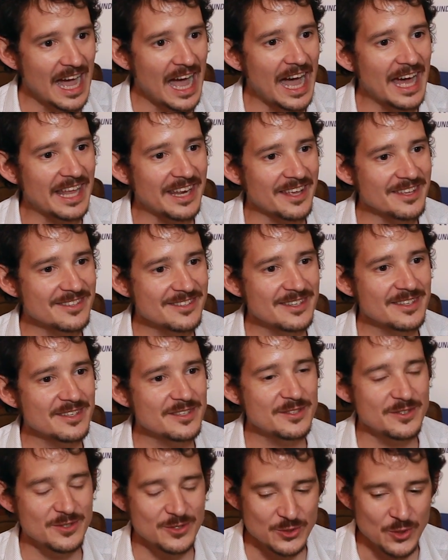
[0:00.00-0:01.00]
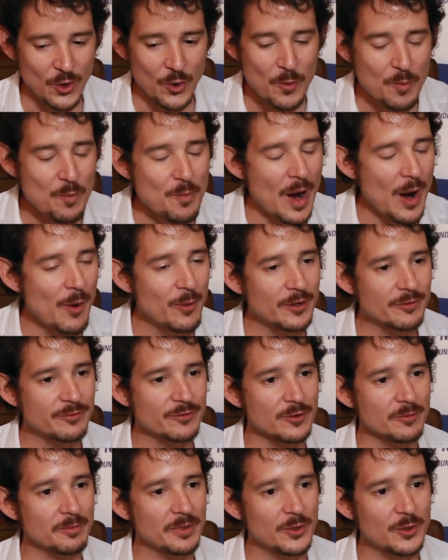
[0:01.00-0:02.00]
And I think it's so
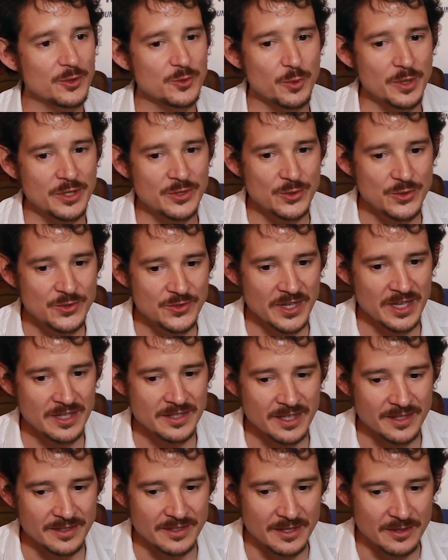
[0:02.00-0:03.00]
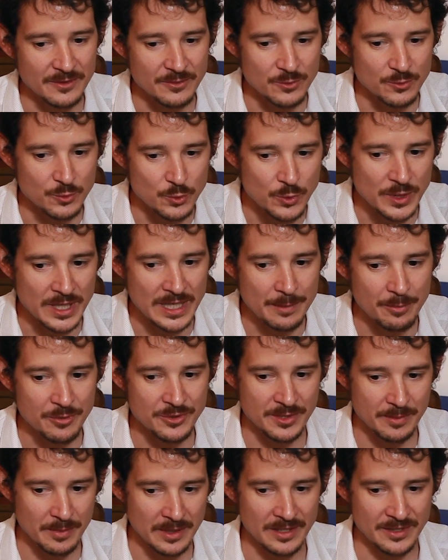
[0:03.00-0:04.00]
powerful because when you think that the really
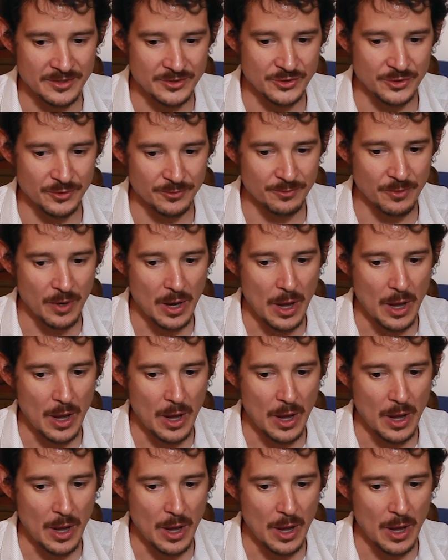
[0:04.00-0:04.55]
possibilities of